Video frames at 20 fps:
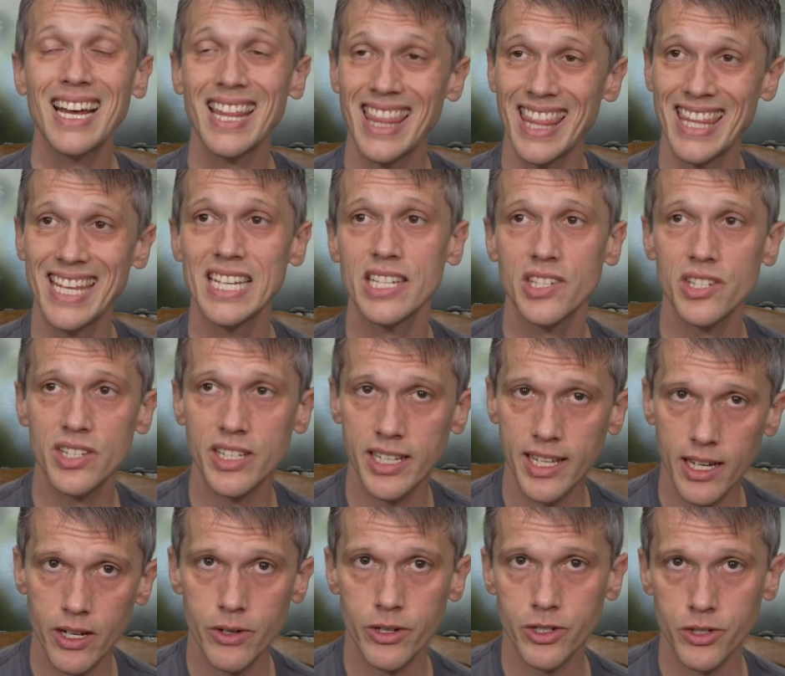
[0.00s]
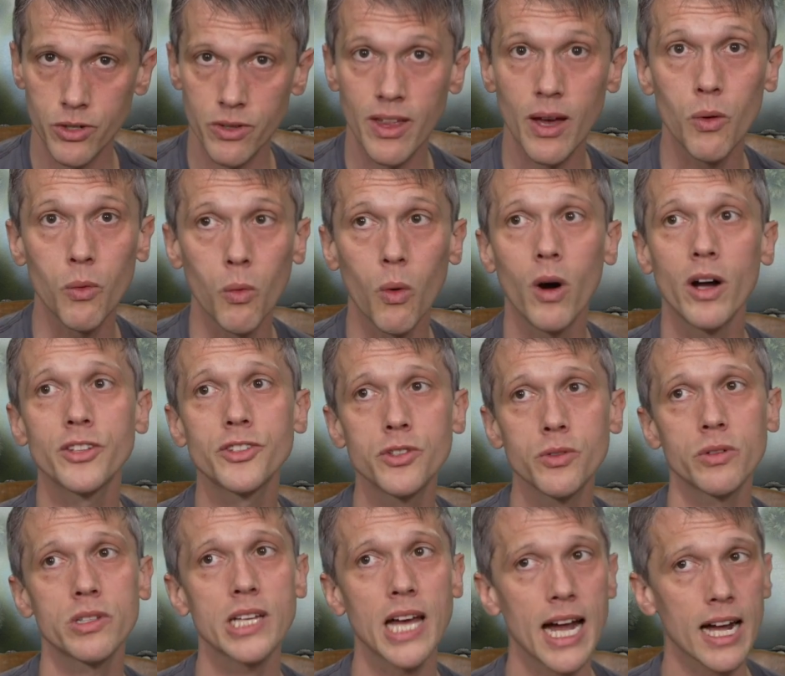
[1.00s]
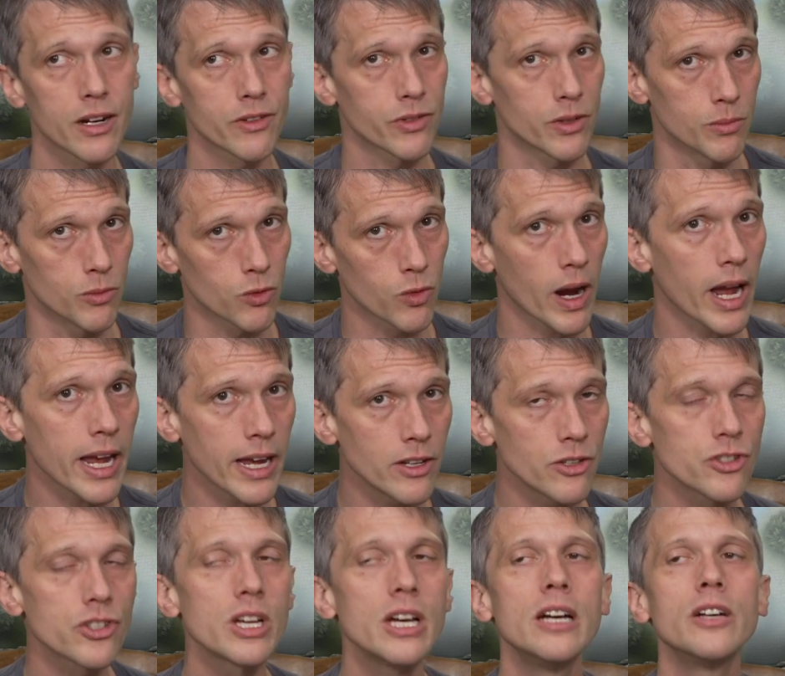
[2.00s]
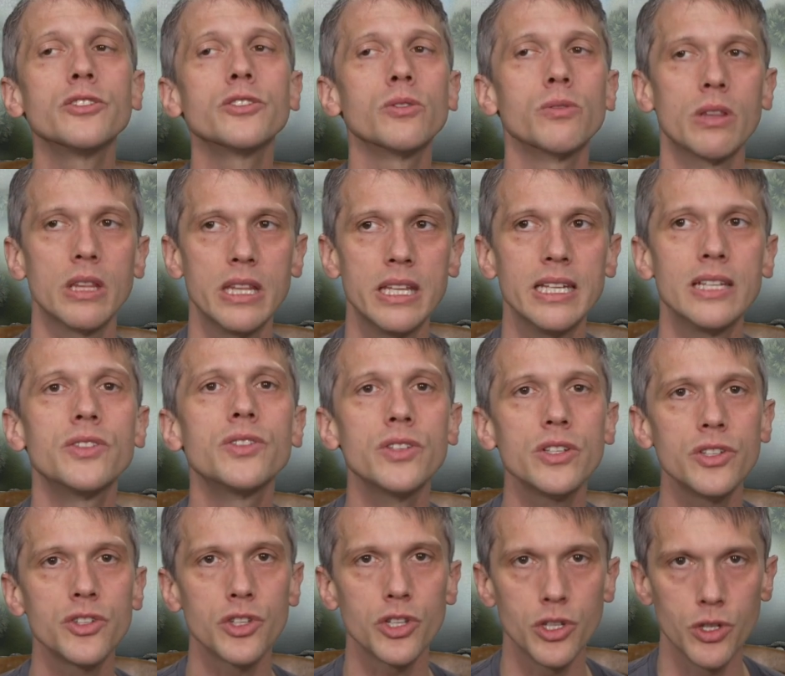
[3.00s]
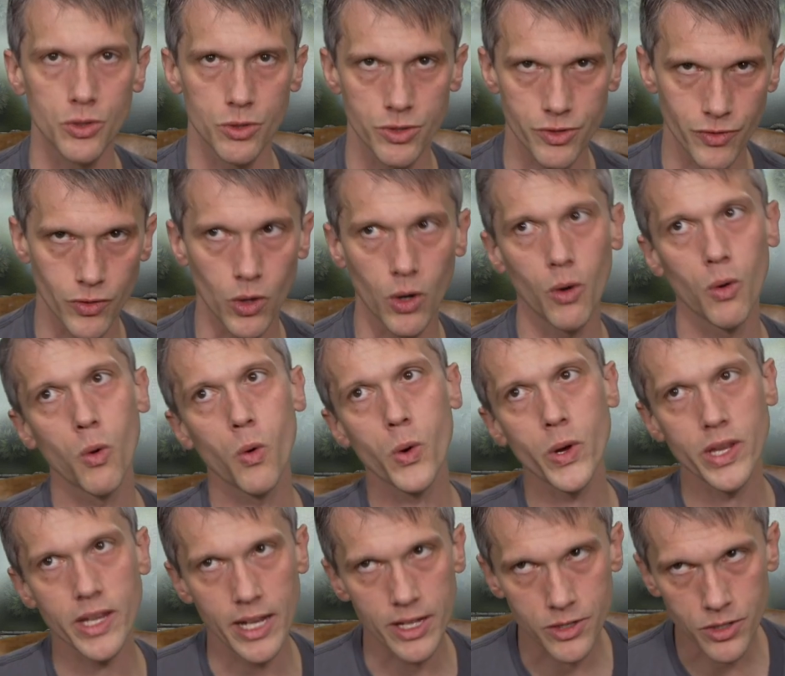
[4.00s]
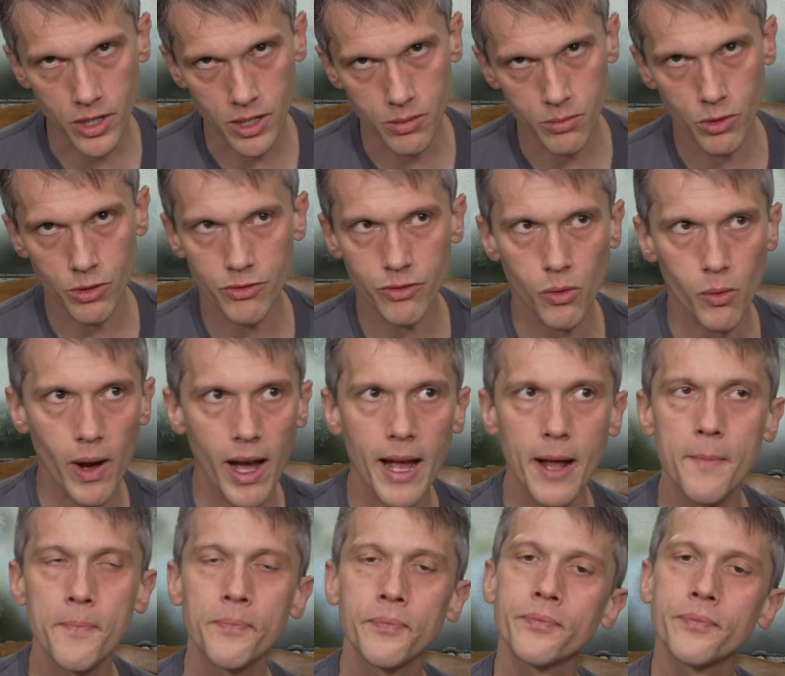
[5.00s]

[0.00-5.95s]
This is a character that wants to attack from range, so this is useful. It's going to move away.